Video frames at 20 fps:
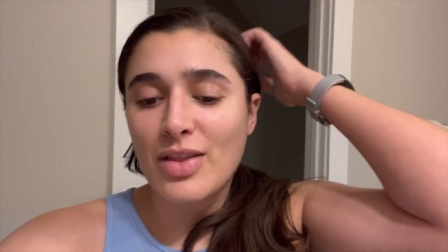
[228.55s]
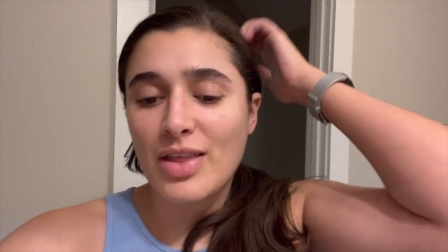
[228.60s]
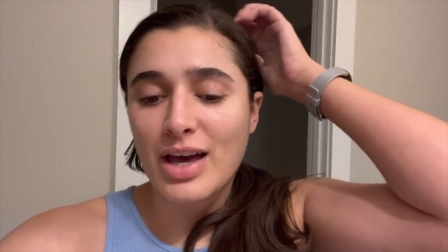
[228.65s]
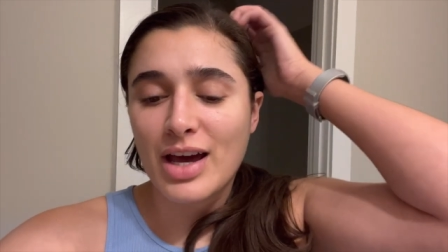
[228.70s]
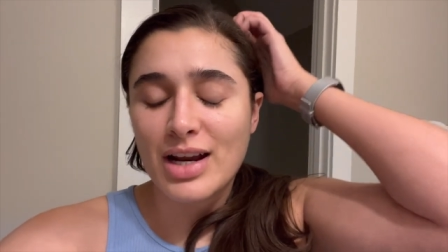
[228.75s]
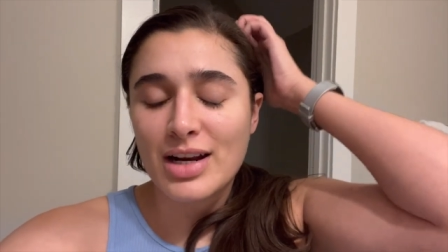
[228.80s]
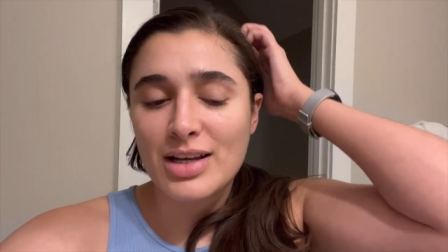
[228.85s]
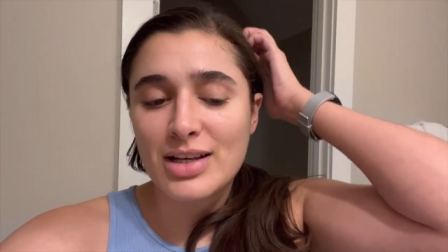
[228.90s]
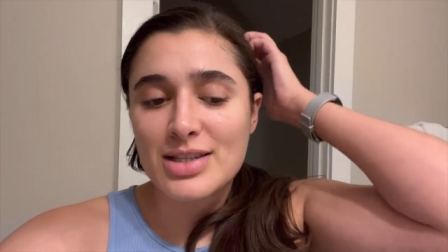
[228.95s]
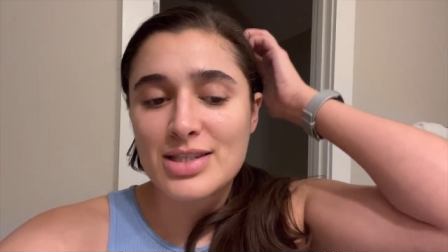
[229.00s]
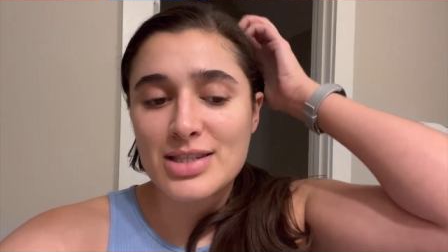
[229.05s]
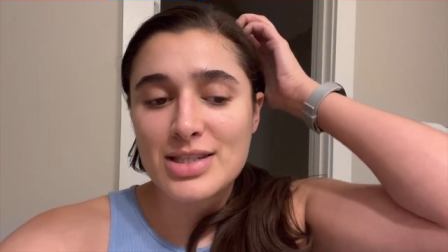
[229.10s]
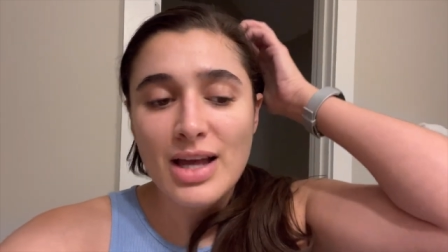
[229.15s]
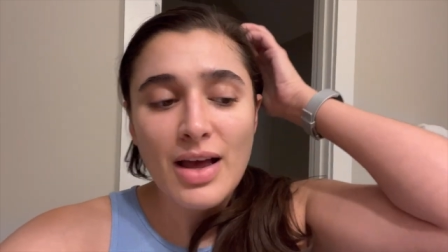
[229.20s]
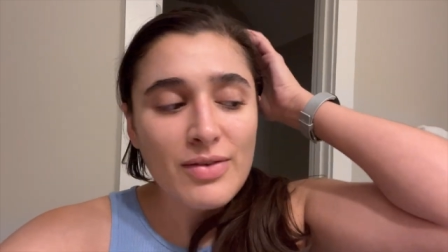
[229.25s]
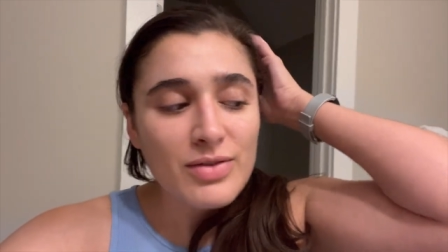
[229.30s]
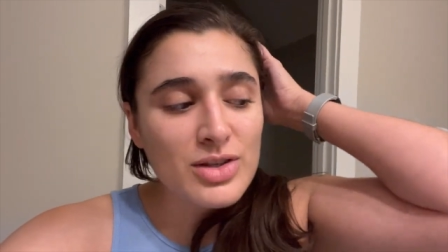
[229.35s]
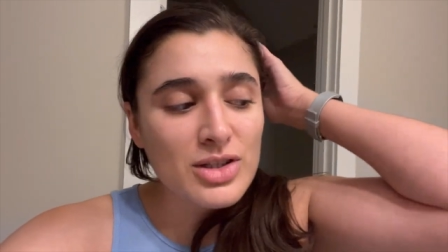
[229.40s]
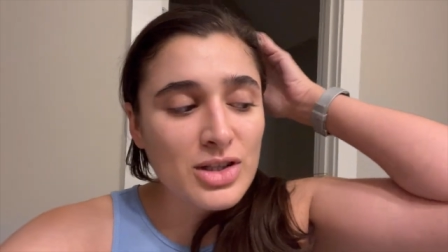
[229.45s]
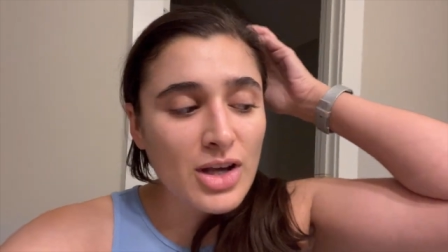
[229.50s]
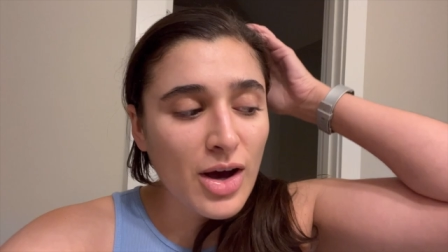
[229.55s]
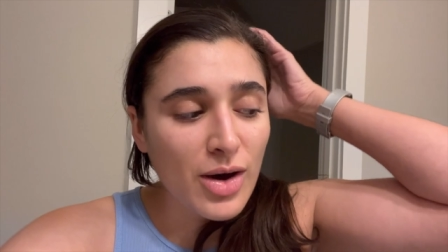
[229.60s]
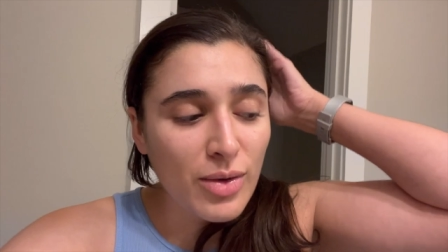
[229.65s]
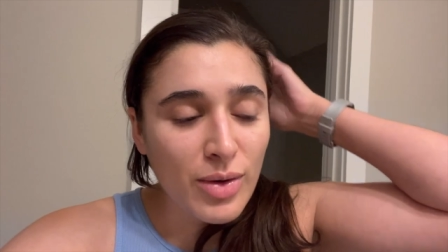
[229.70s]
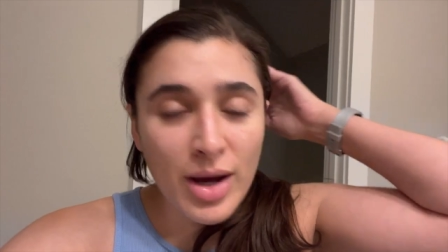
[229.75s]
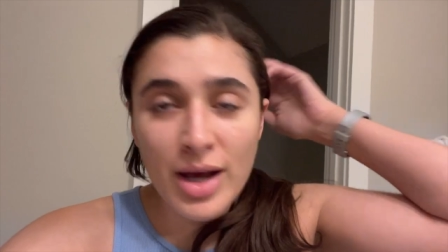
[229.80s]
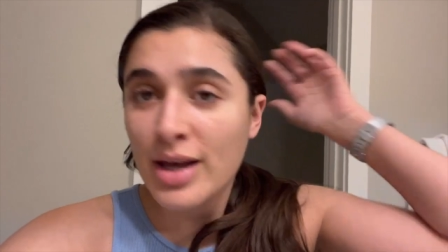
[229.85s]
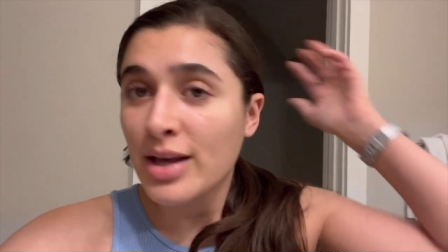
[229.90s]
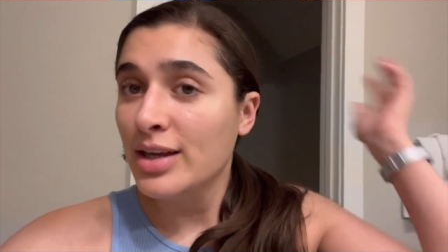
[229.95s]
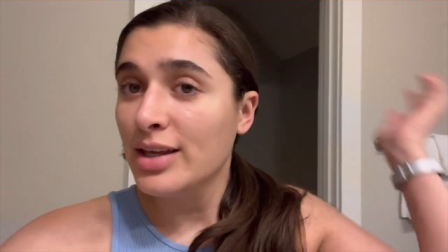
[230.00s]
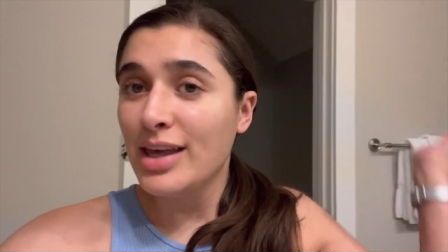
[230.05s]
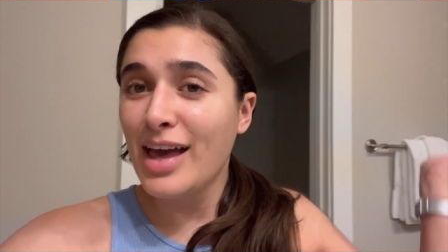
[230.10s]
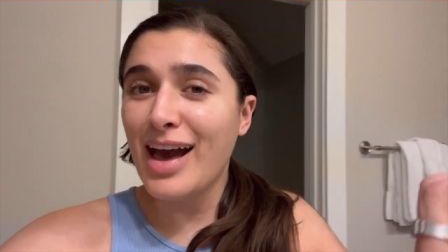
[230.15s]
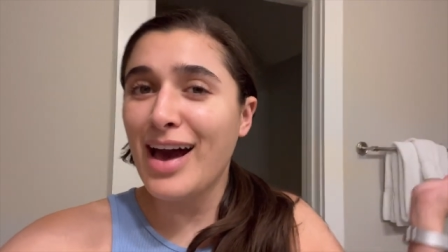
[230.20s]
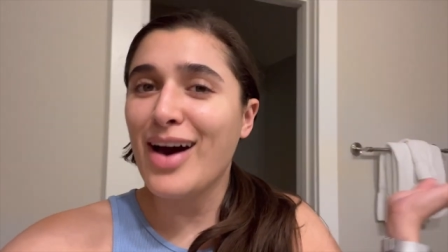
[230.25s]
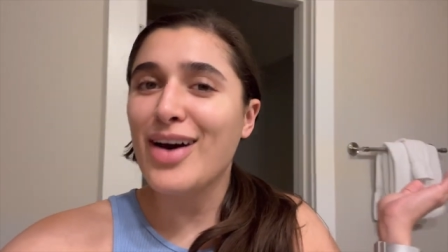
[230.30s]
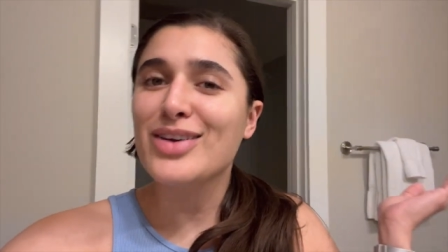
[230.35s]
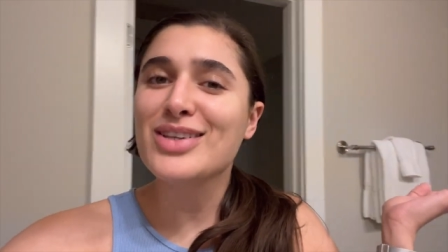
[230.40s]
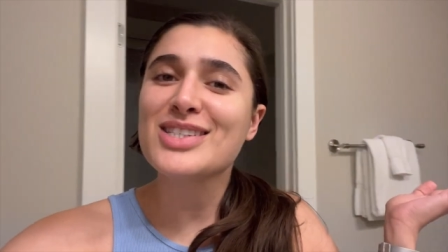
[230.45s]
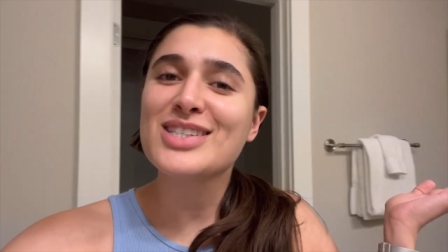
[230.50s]
that kind of good stuff. So yeah,
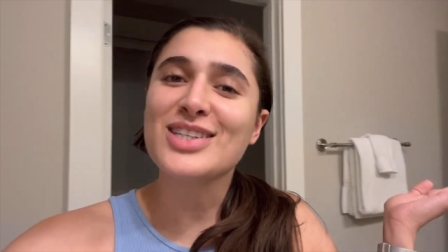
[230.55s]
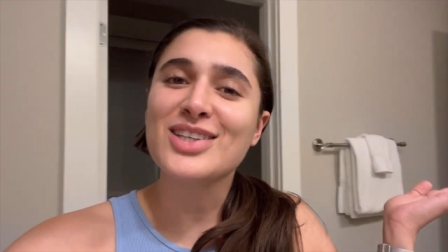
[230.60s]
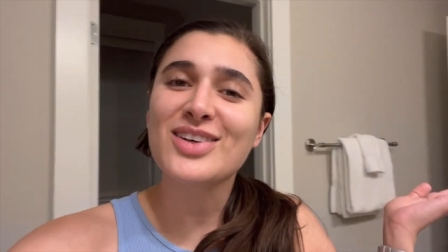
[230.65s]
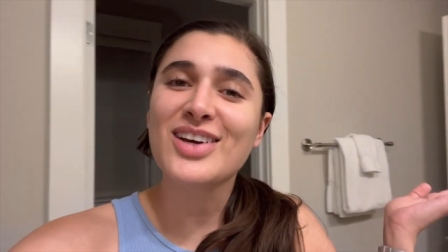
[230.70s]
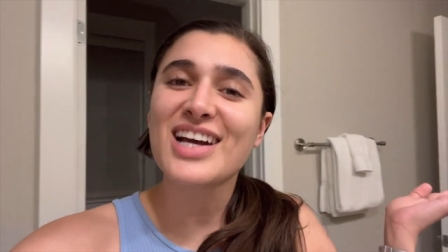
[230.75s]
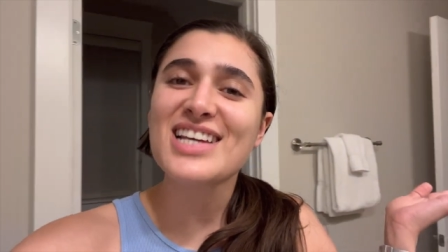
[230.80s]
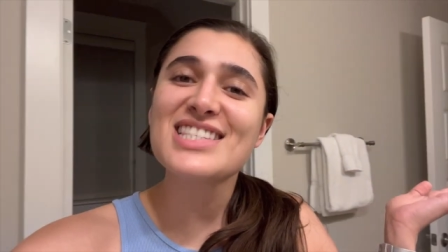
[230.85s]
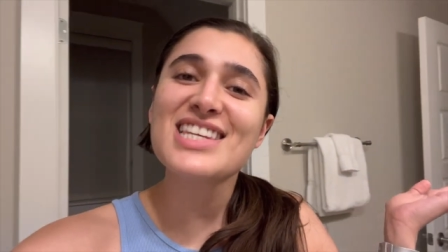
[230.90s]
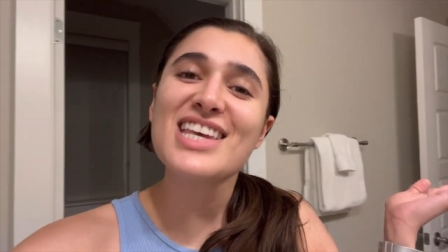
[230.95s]
I'll see you guys